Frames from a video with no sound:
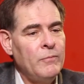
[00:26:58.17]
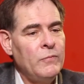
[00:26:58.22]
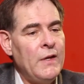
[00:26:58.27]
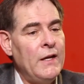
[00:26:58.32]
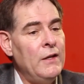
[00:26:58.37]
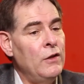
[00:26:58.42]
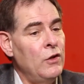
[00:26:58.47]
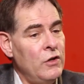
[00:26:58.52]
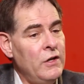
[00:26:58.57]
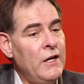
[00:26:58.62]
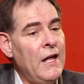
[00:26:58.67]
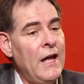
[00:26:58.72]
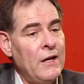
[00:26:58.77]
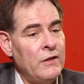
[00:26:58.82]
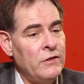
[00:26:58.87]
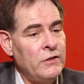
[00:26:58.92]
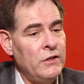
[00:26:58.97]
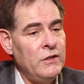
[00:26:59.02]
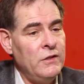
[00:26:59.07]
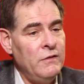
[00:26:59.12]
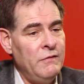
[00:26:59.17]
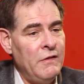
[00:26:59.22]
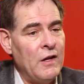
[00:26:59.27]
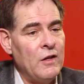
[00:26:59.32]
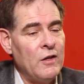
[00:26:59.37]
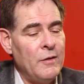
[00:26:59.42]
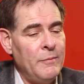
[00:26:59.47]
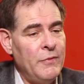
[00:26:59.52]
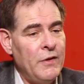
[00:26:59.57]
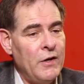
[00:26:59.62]
They learn how to
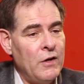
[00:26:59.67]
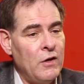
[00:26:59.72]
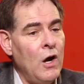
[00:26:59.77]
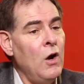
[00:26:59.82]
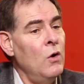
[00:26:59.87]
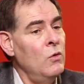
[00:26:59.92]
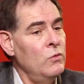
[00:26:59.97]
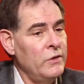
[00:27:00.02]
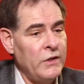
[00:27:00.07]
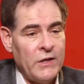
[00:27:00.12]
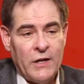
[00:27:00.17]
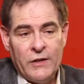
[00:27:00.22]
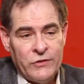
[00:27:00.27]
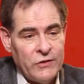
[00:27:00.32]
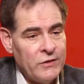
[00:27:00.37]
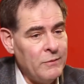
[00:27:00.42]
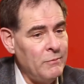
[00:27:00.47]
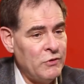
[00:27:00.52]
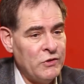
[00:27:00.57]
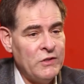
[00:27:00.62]
develop their own custom